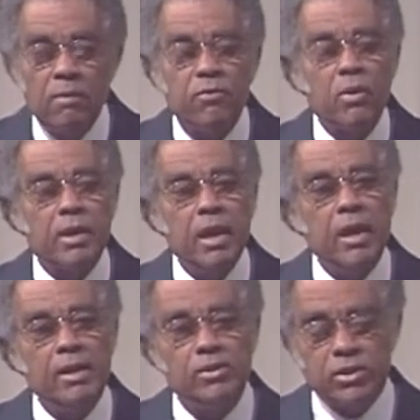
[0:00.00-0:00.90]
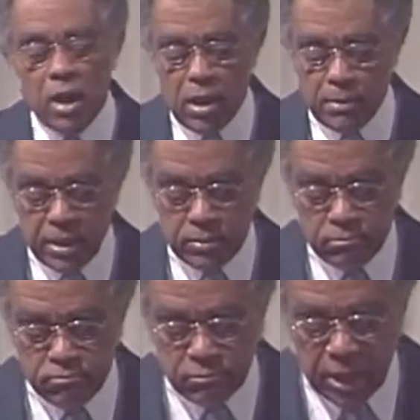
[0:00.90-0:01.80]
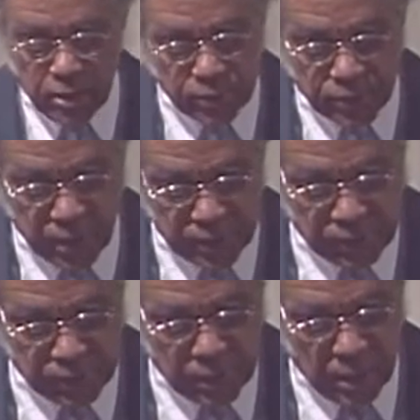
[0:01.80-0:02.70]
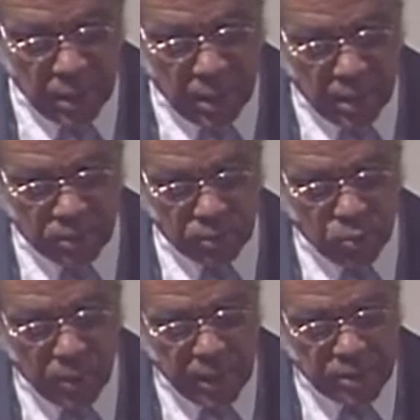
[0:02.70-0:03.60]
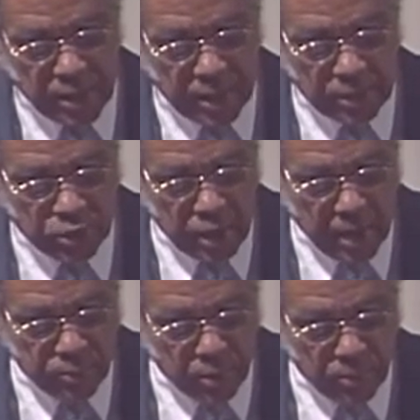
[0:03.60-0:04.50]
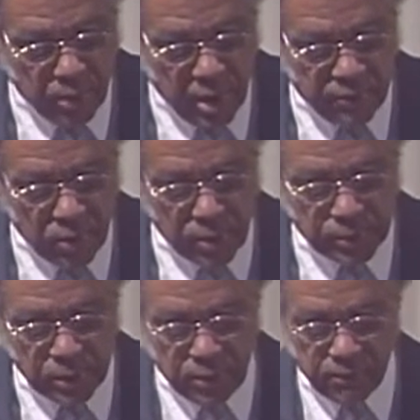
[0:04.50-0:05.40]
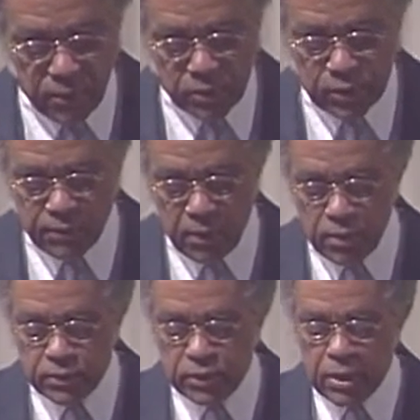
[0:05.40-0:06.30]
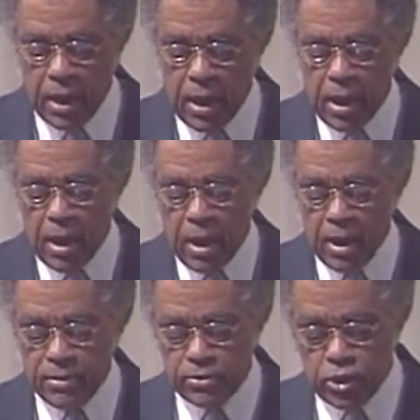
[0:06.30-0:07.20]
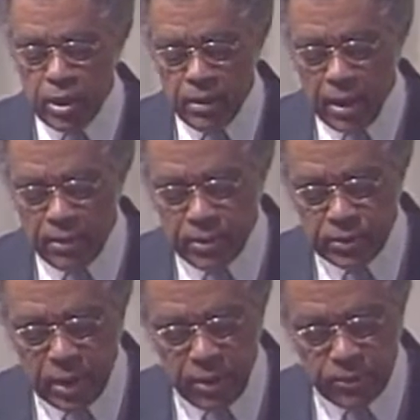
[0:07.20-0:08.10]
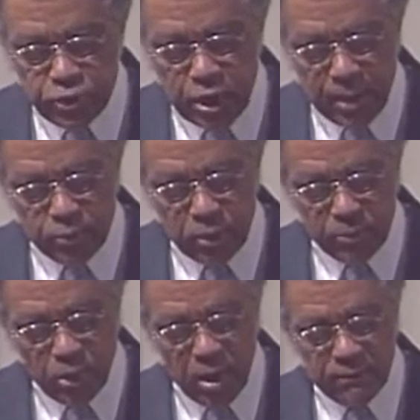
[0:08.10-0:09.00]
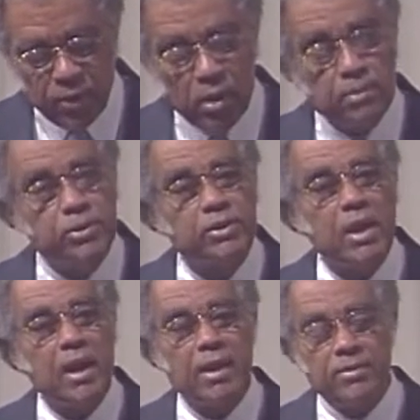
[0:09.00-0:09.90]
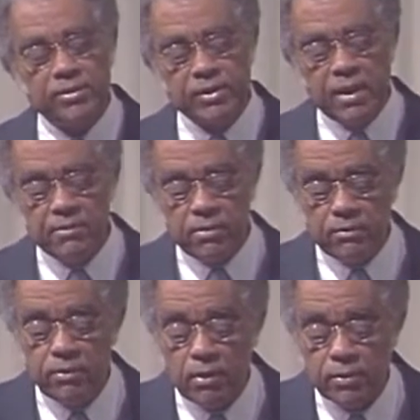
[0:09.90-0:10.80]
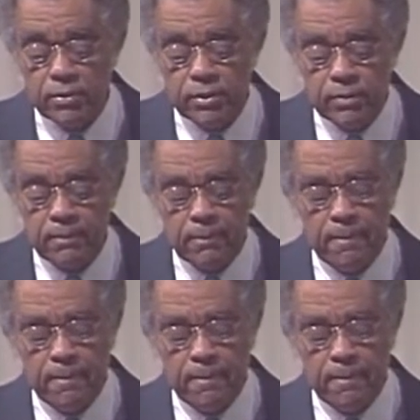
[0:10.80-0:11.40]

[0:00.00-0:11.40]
For King Solomon tells us in the 22nd chapter of Proverbs in the first verse, and the 10th chapter of Proverbs and the 7th verse,